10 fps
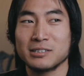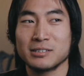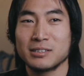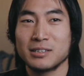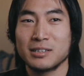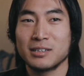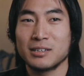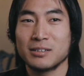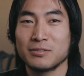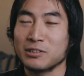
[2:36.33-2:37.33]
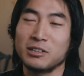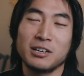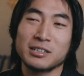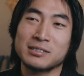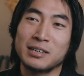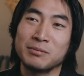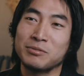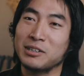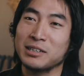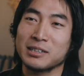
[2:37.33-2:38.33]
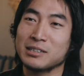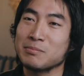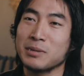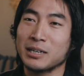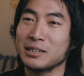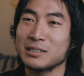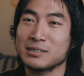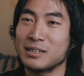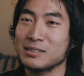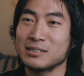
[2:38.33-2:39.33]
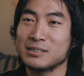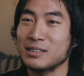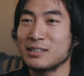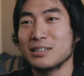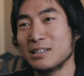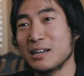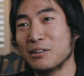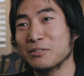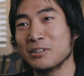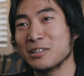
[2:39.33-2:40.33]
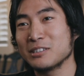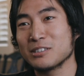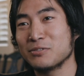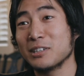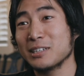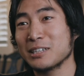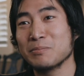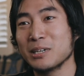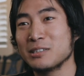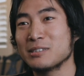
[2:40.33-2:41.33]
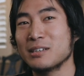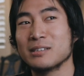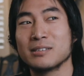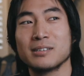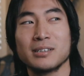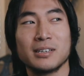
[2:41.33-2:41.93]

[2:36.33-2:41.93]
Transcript: just for the longest time felt like it didn't make any sense, and now everything just felt like it made sense.